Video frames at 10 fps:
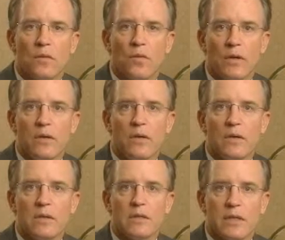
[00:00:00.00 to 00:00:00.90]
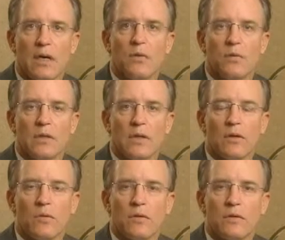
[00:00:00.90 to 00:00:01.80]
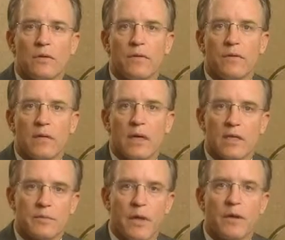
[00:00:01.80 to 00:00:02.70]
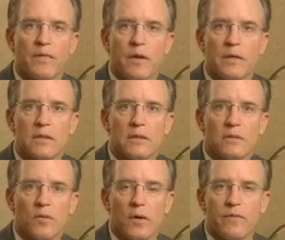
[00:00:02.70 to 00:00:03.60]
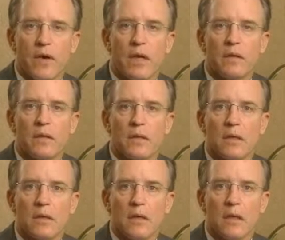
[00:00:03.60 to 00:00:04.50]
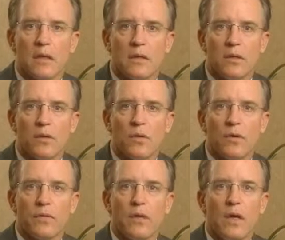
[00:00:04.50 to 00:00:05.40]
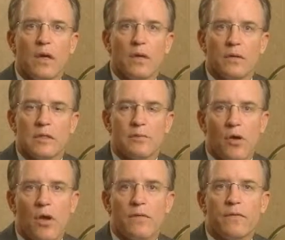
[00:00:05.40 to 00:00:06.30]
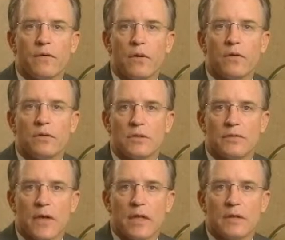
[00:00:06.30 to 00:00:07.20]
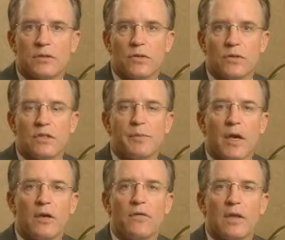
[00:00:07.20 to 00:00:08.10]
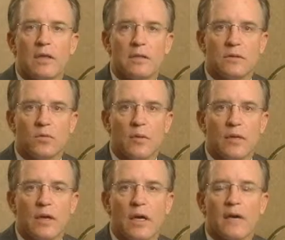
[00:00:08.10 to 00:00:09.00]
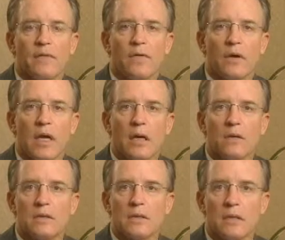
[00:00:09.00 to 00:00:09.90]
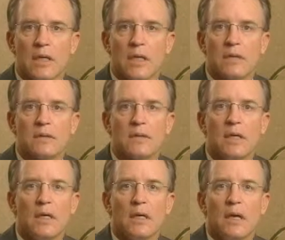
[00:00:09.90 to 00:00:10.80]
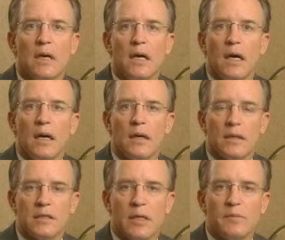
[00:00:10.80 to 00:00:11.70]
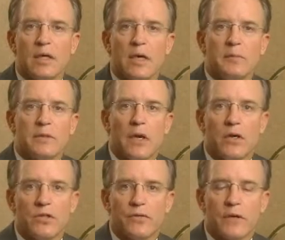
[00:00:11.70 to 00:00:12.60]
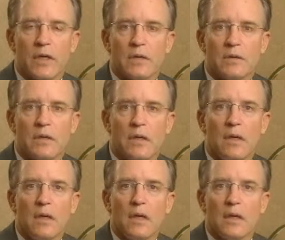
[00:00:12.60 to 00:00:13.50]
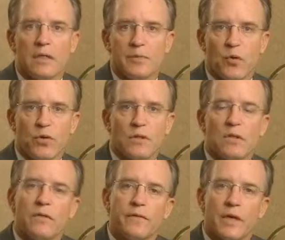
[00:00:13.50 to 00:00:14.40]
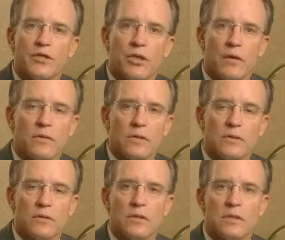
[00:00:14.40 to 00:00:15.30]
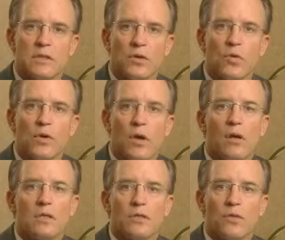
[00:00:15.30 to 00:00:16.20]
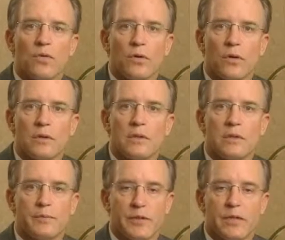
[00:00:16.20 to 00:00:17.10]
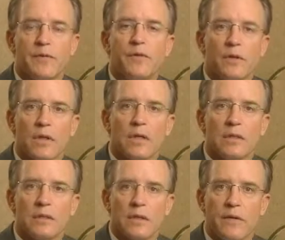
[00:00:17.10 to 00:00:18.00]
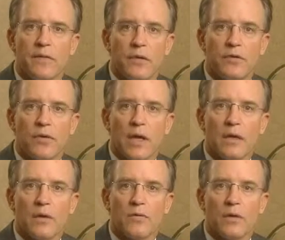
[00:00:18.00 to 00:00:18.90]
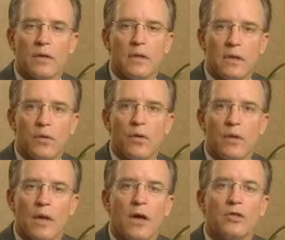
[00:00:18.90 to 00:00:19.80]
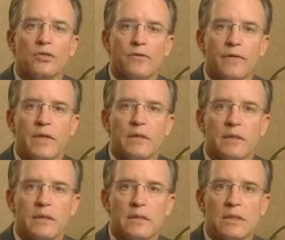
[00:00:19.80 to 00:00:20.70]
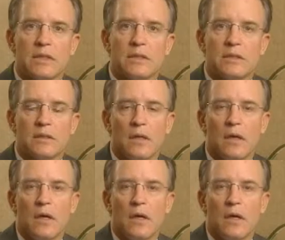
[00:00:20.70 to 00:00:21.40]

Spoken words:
We started with dealing with cosmetic veins, quite frankly, and deal with the small varicose veins or spider veins that women have in their ankles and legs, and sometimes larger veins. As board-certified general surgeons, though, we also were specifically and significantly trained in dealing with larger venous disease.